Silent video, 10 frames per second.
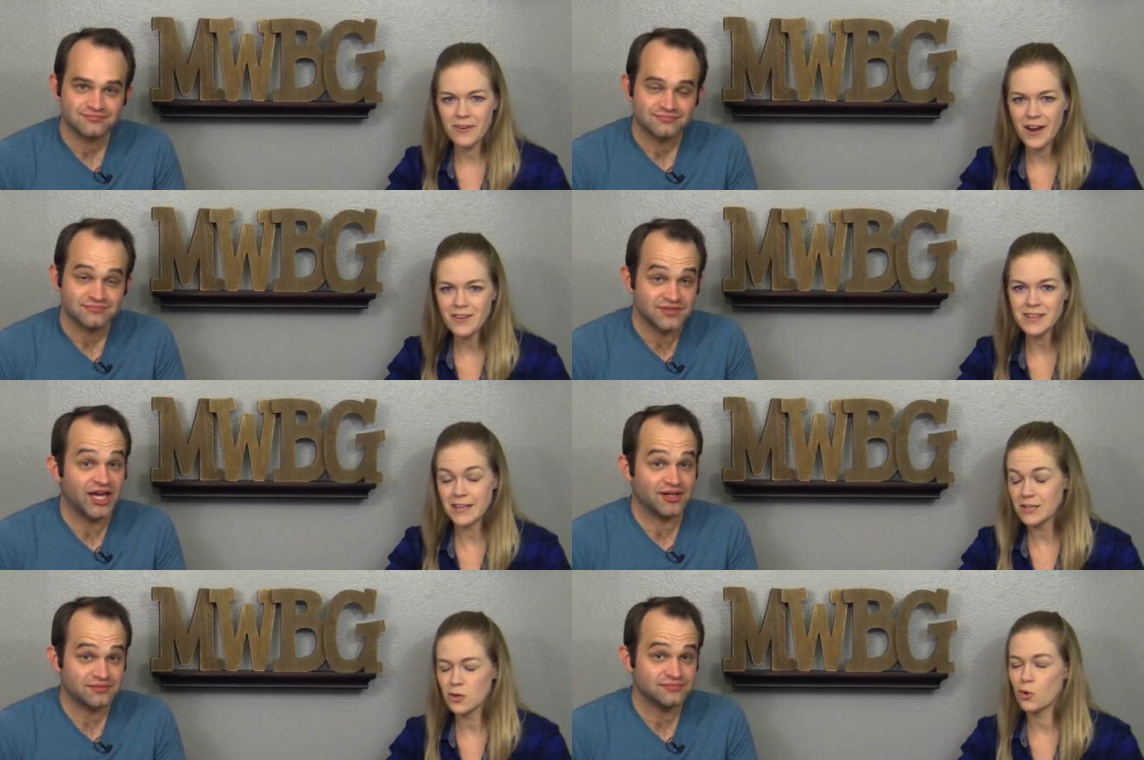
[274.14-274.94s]
Speaker 1: around
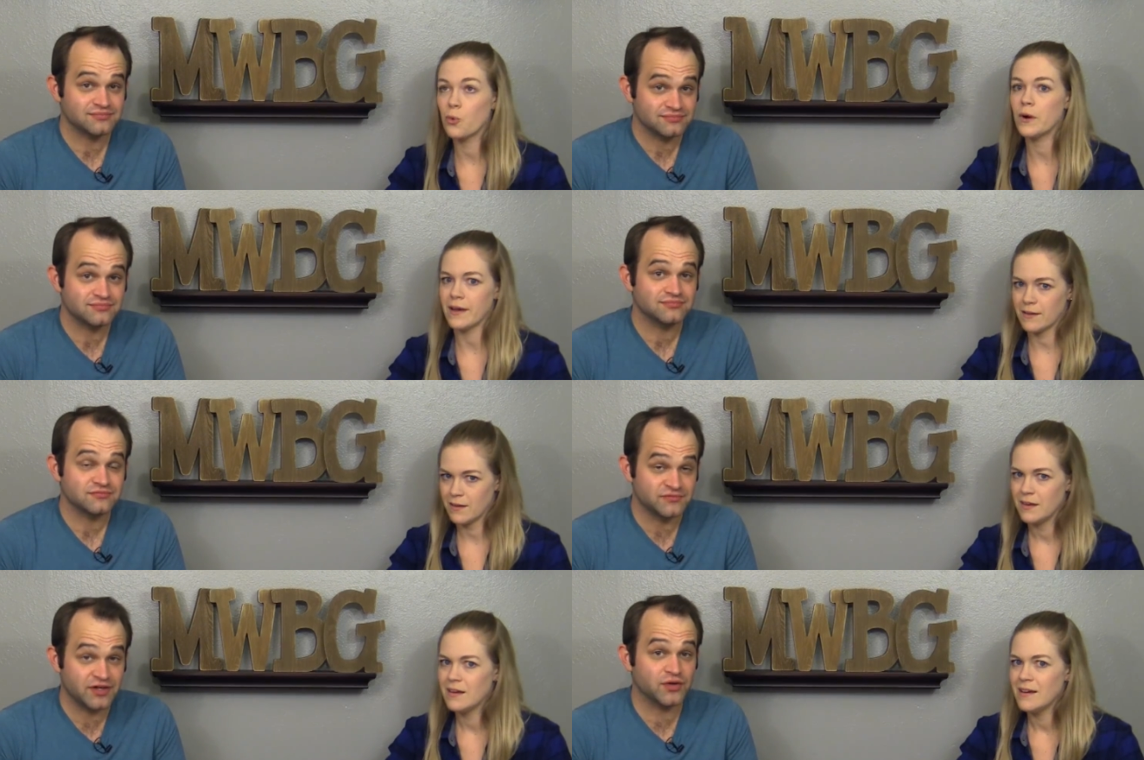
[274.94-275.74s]
yeah. and
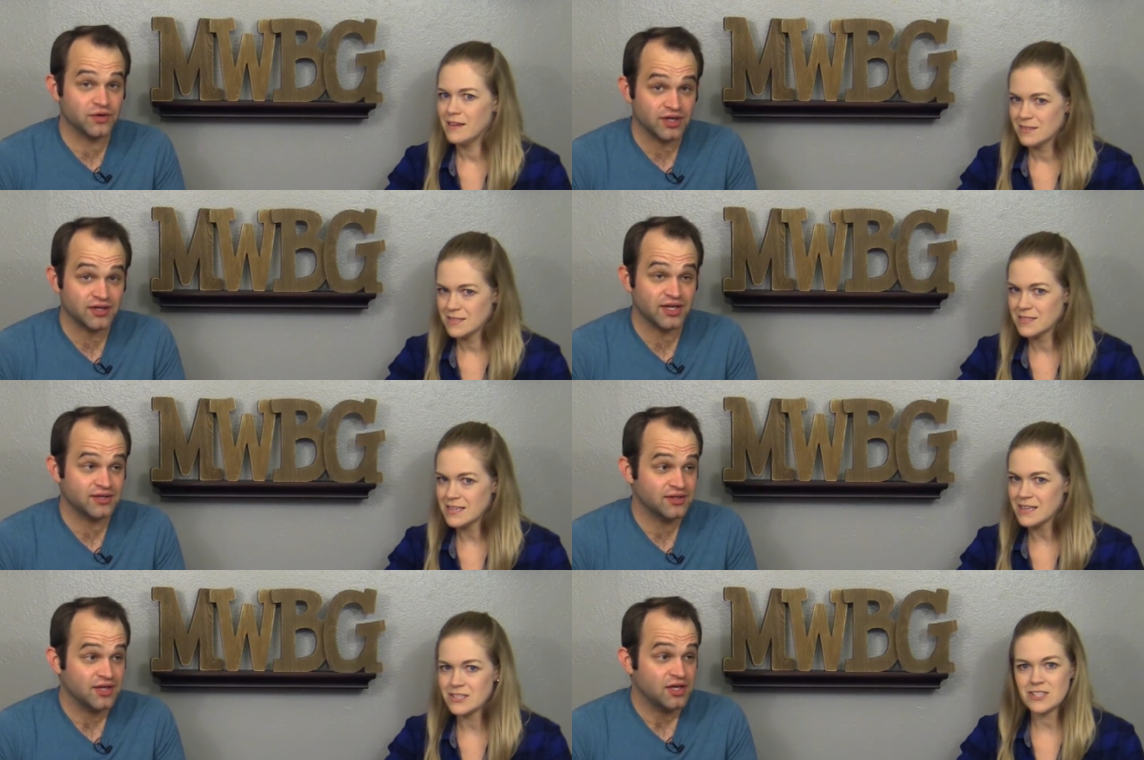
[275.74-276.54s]
Speaker 2: quick. Very quick to yeah.
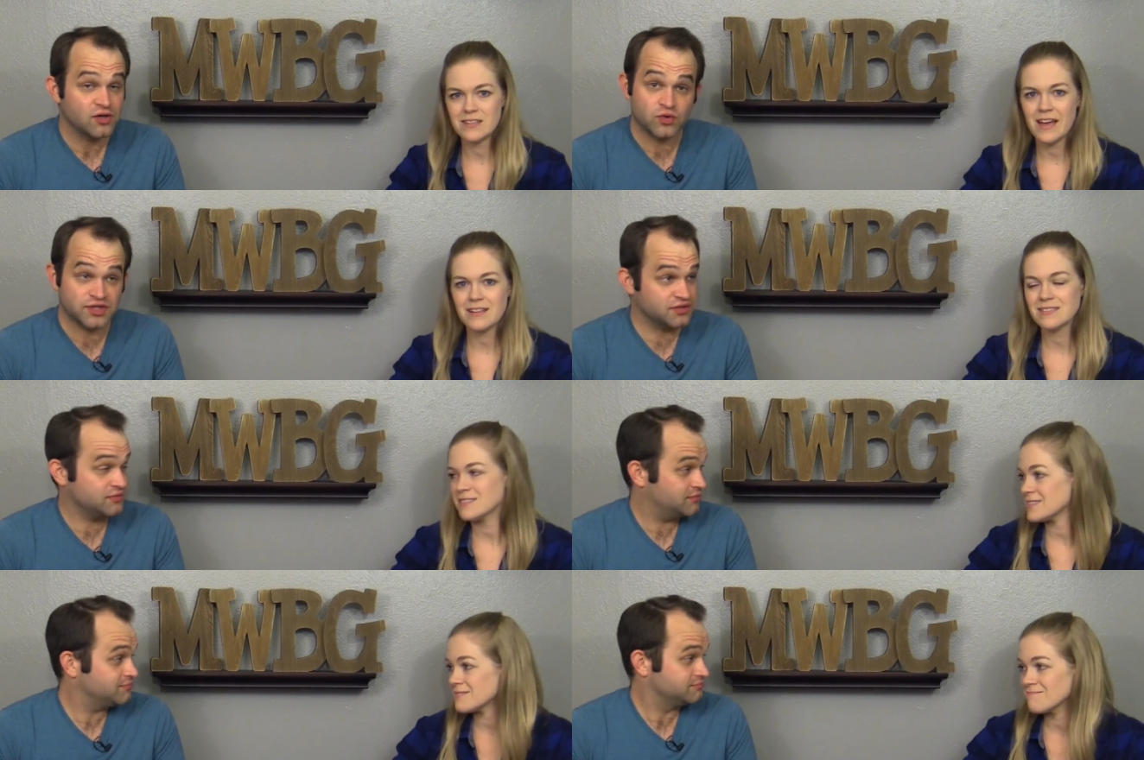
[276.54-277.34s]
teach, and
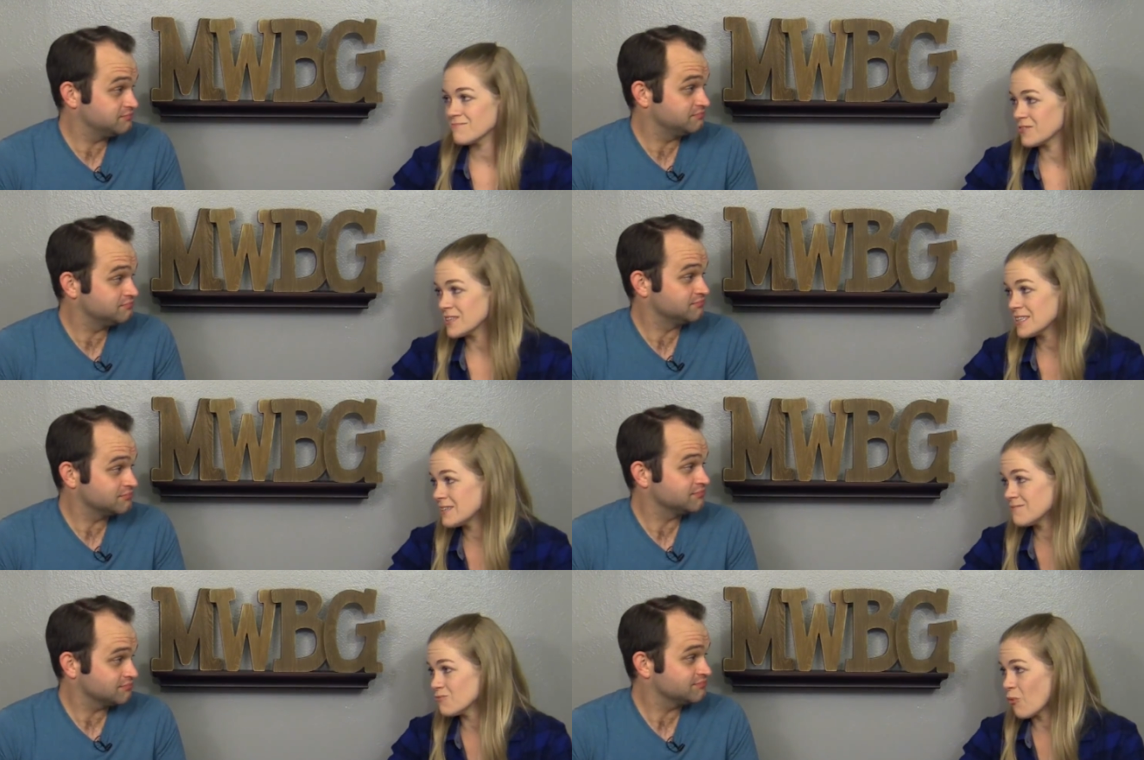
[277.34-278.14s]
that's
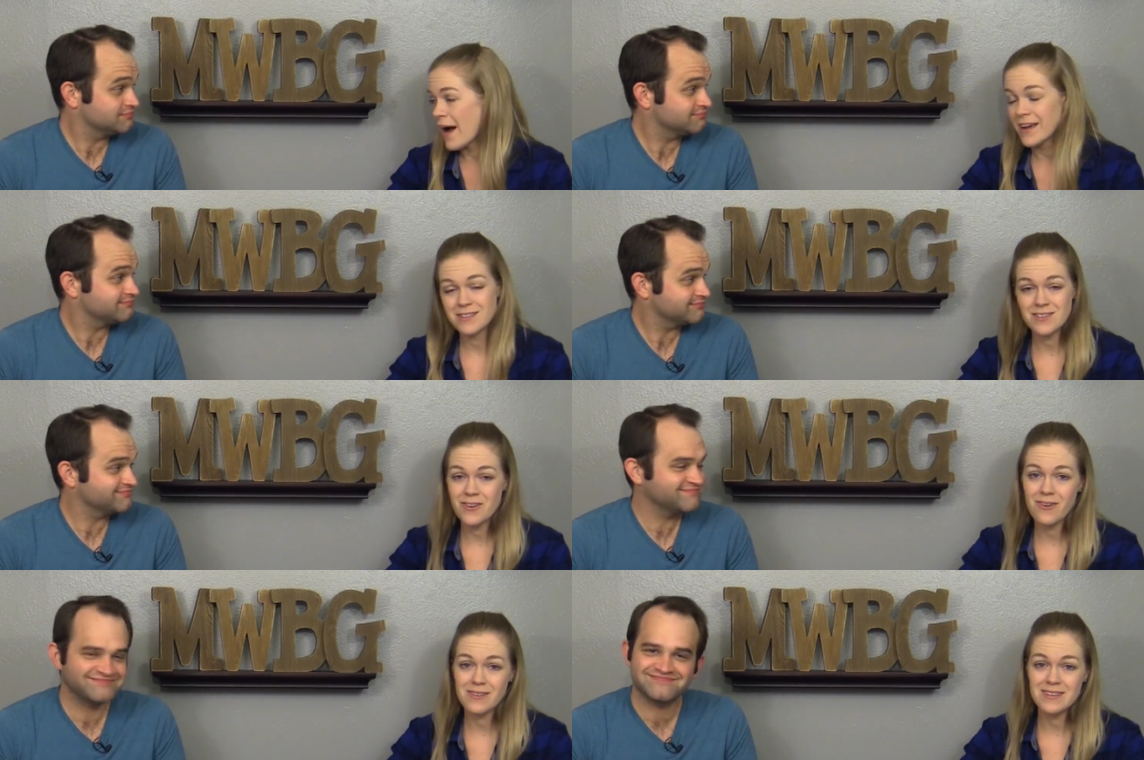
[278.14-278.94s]
Speaker 1: really why it's
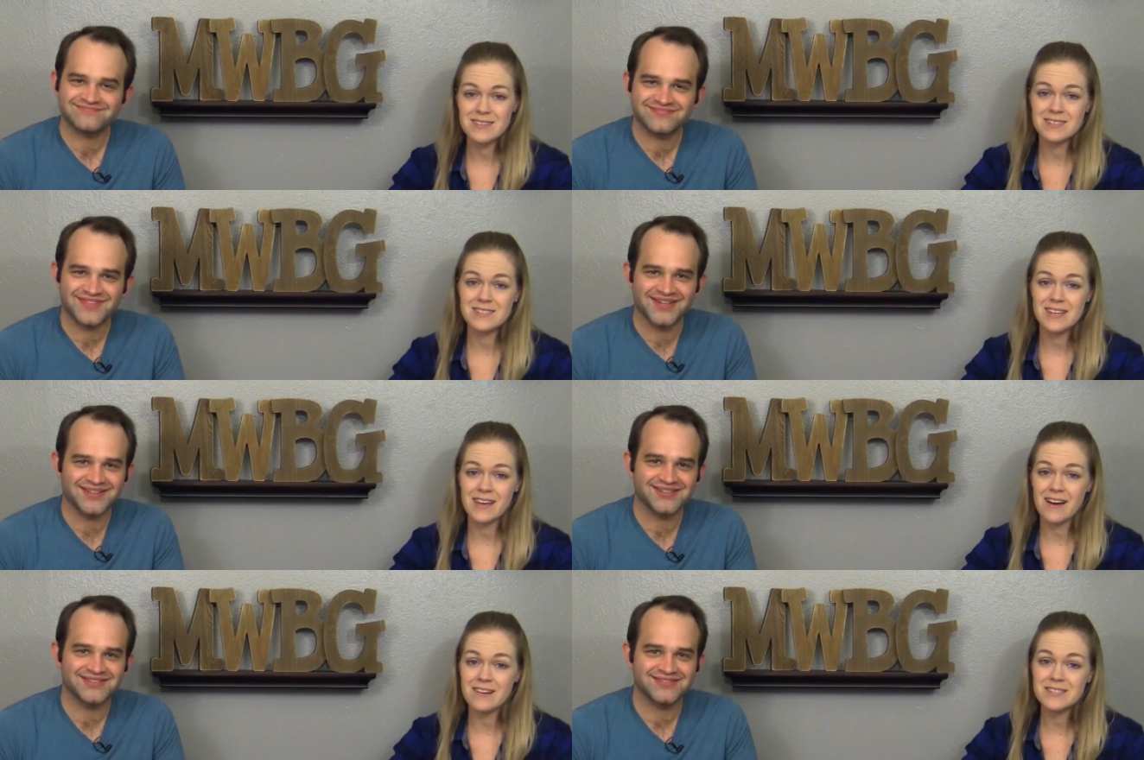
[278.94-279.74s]
on our list.
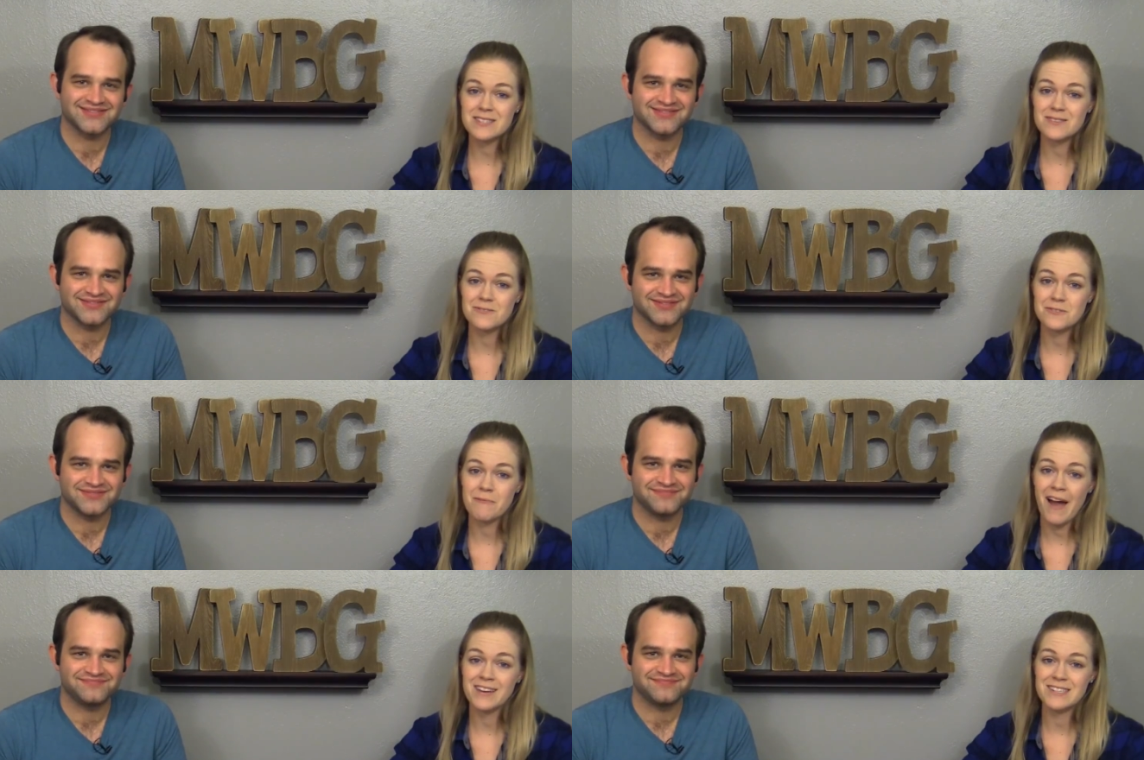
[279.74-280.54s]
Mm. Seikatsu
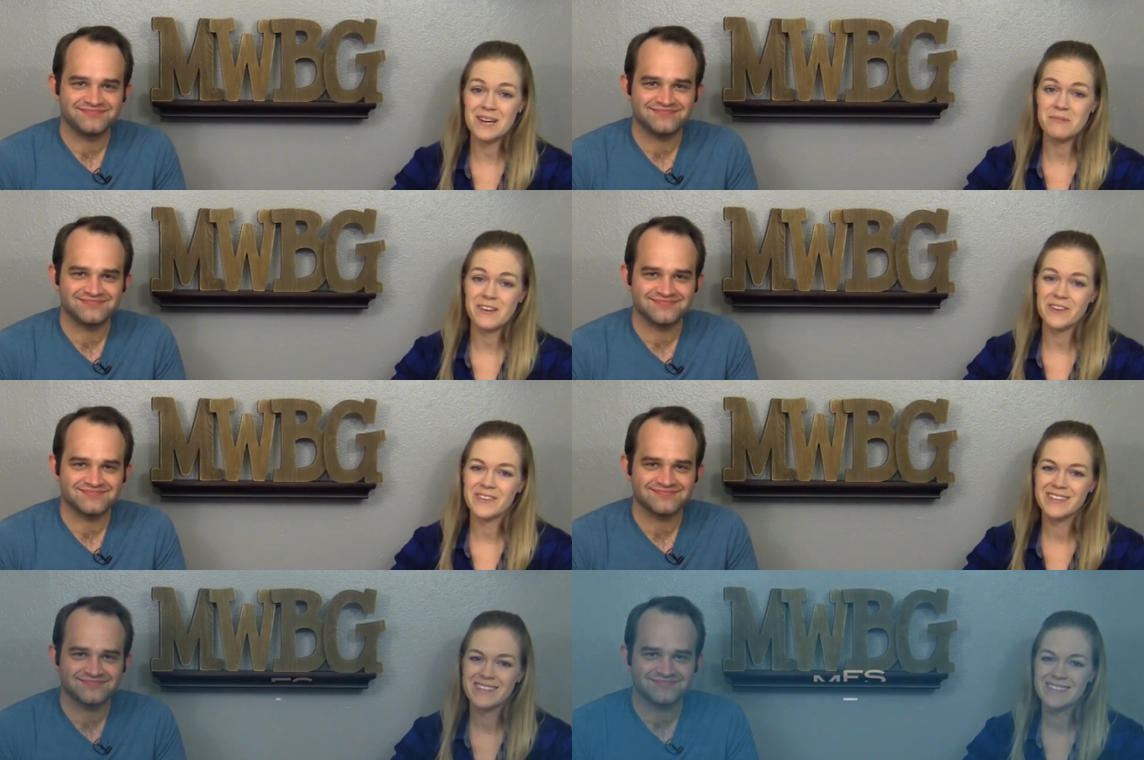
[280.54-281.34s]
from IDW.